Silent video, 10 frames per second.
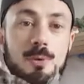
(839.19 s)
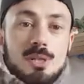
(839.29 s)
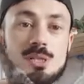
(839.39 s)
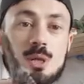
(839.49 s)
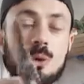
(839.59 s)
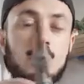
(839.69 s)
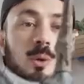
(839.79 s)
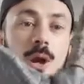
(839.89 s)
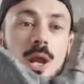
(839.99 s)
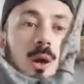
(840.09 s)
but it's still
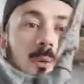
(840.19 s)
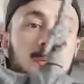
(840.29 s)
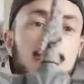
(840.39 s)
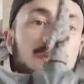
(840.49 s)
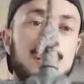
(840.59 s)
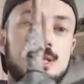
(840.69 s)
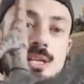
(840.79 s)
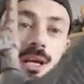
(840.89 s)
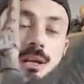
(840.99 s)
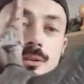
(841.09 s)
got quite a lot of bit of
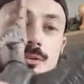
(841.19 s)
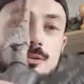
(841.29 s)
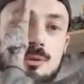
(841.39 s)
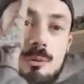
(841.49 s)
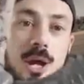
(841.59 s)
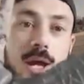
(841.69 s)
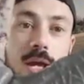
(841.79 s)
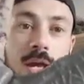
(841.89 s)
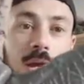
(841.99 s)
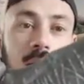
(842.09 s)
details to it.